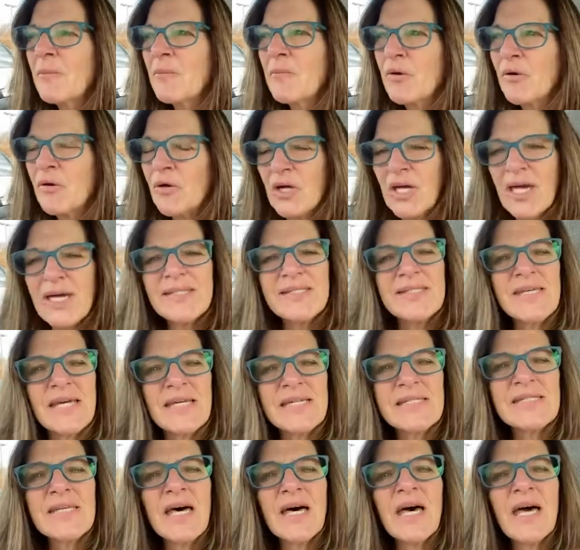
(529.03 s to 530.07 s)
creates
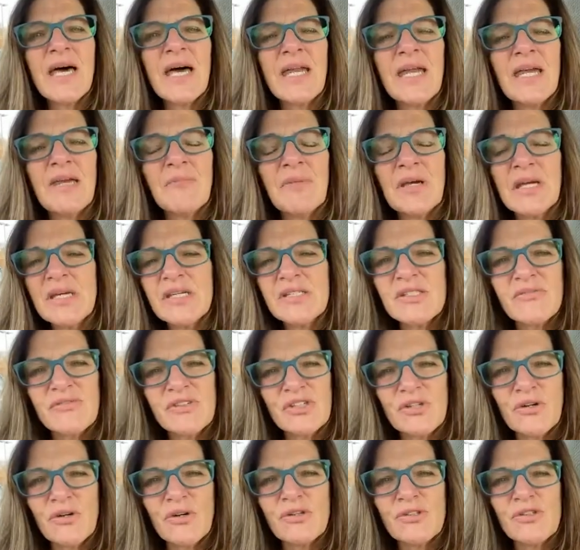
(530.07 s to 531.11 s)
anxiety because of
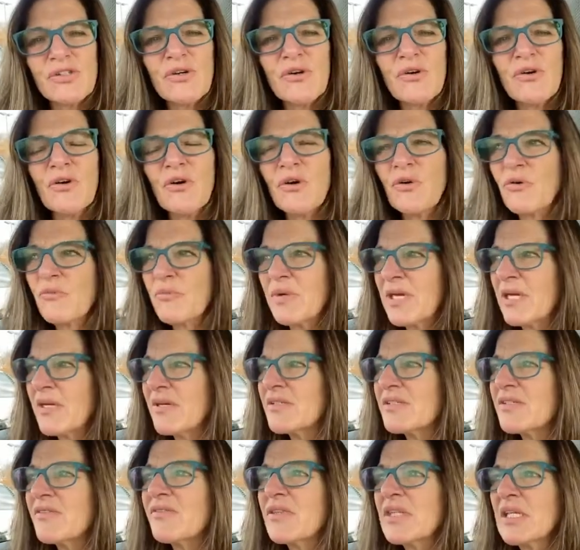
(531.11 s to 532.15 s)
church hurt or
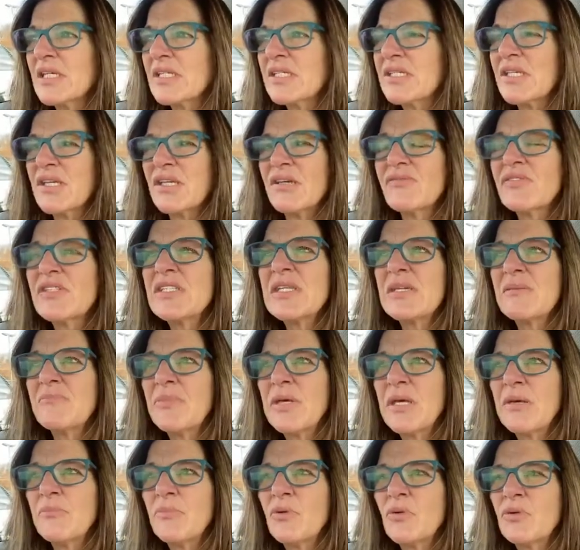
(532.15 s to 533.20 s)
because of things that you've seen
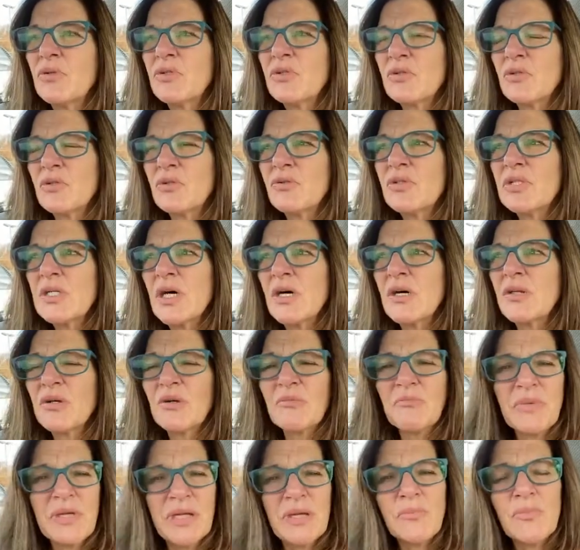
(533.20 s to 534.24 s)
people do to other
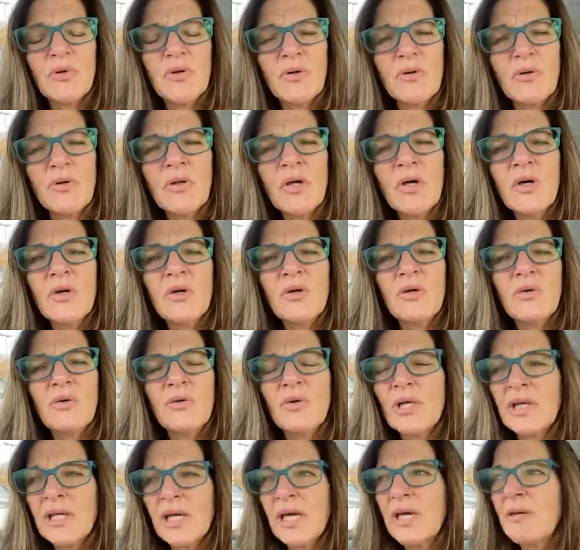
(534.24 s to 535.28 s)
people who
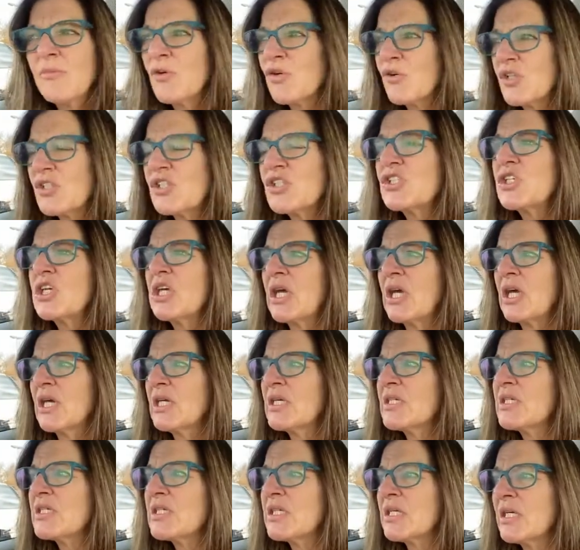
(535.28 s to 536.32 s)
claim
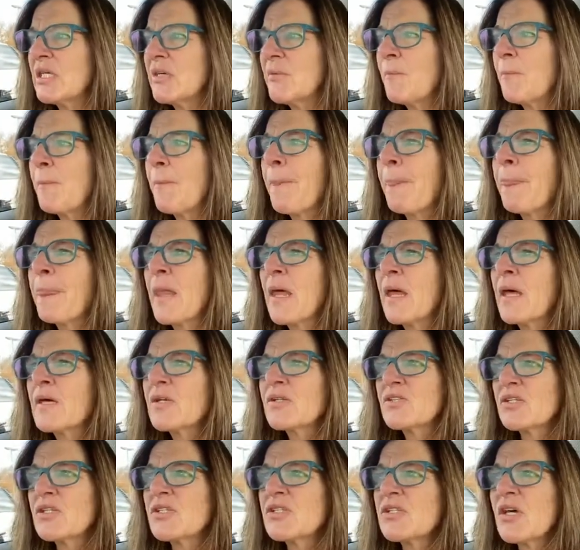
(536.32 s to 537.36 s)
Christianity,
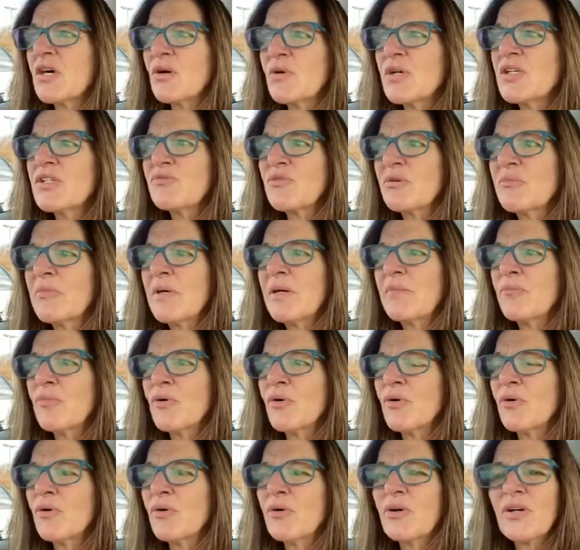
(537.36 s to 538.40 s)
just always
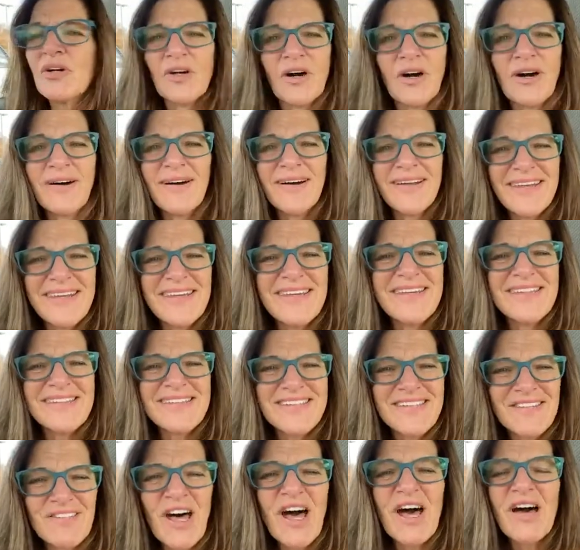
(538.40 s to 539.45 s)
remember God
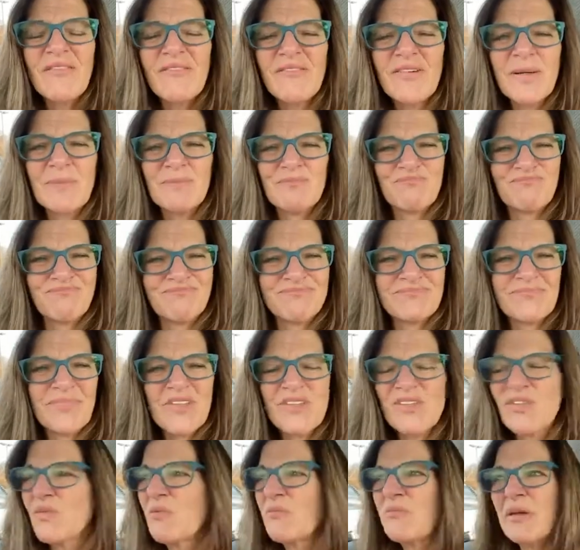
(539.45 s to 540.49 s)
is love.
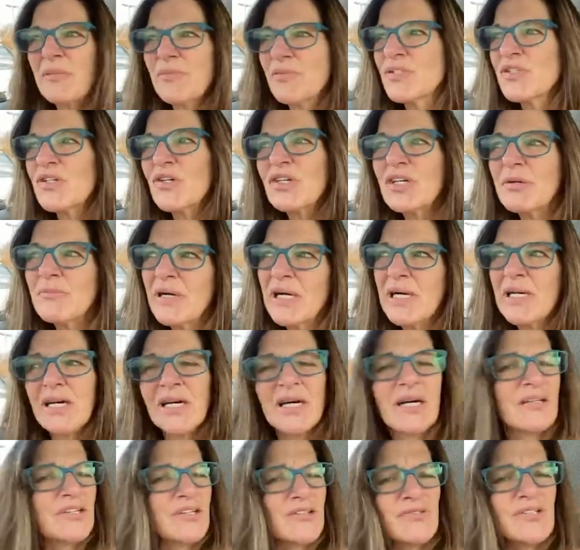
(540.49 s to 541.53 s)
So when people talk about
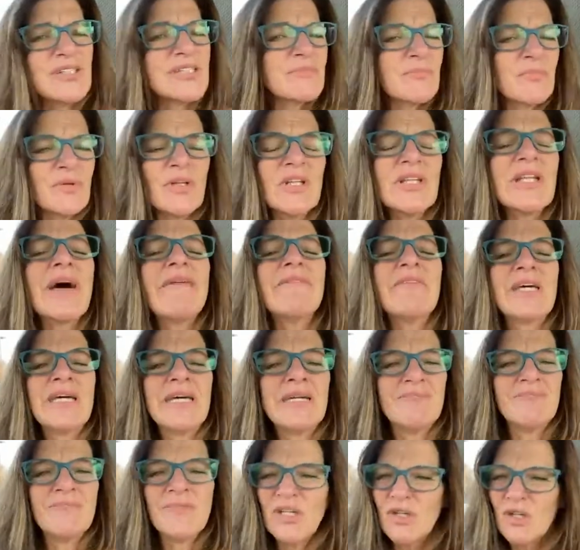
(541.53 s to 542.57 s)
God, you just put love
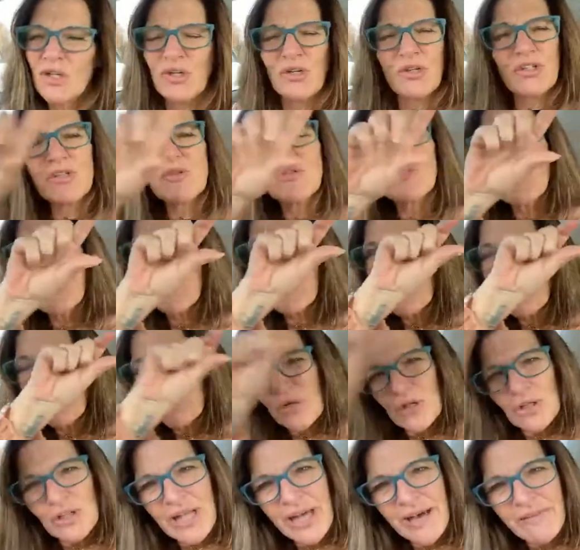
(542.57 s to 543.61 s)
in. You just
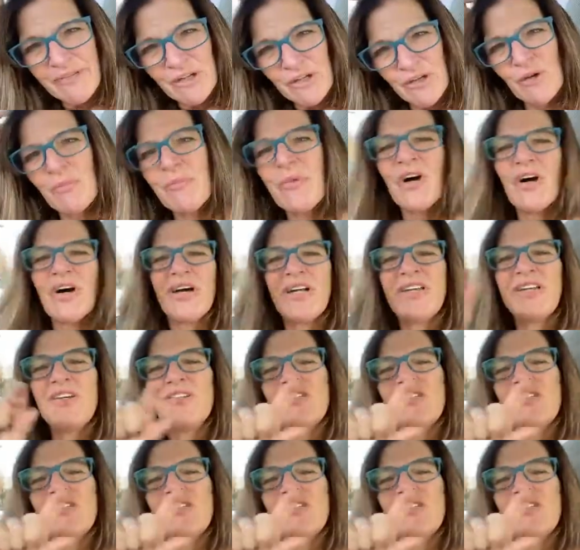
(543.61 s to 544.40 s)
put love in your mind. You